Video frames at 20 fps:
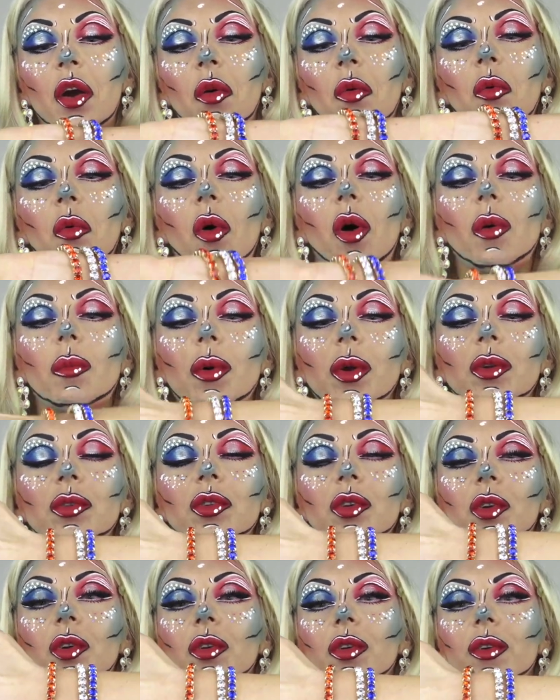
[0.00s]
Walmart
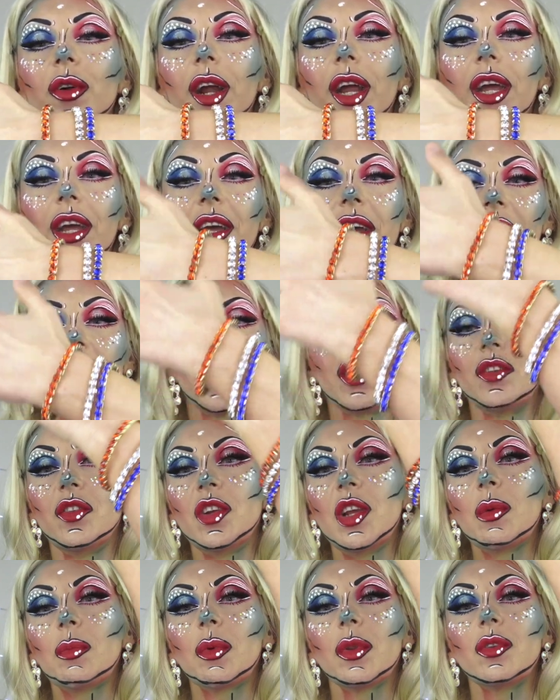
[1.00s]
jewelry,
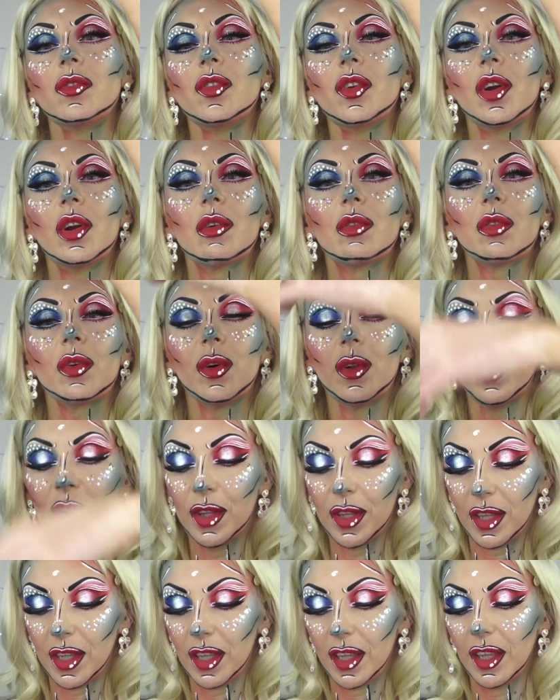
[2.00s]
cheap and cheerful,
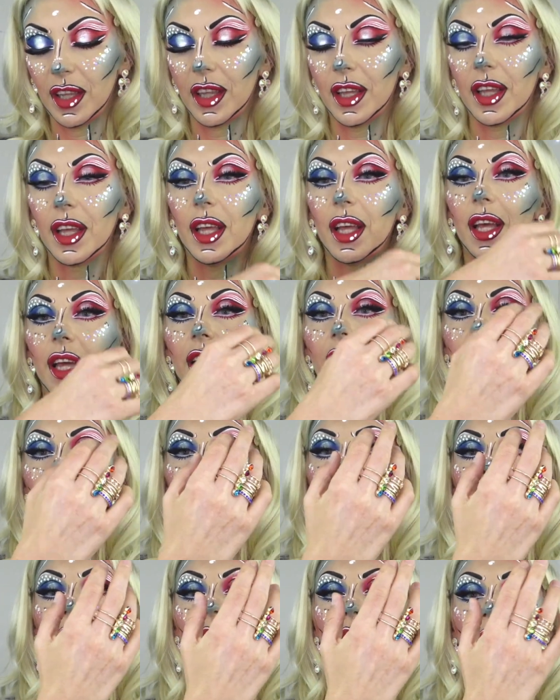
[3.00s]
and
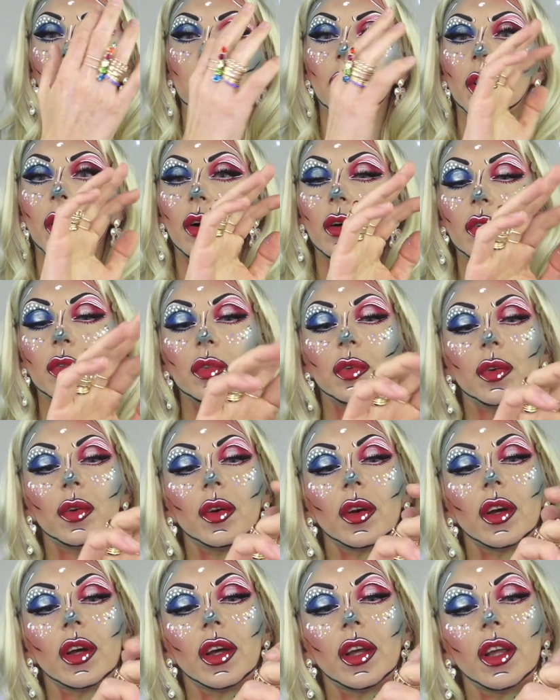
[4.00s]
got a little bit of,
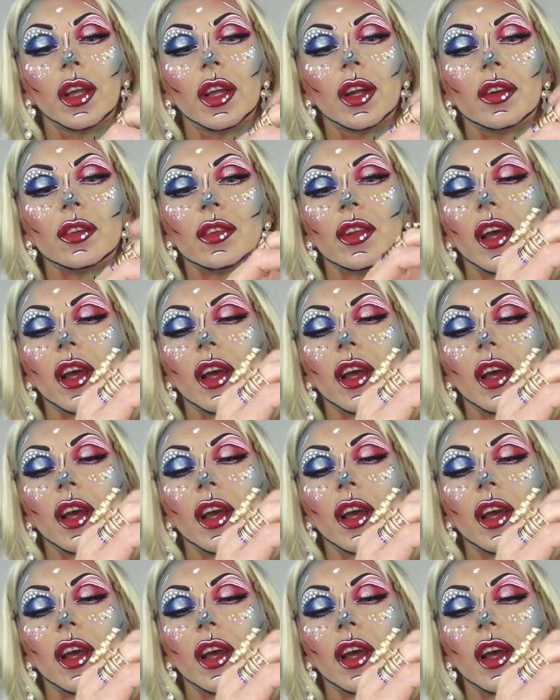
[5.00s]
here's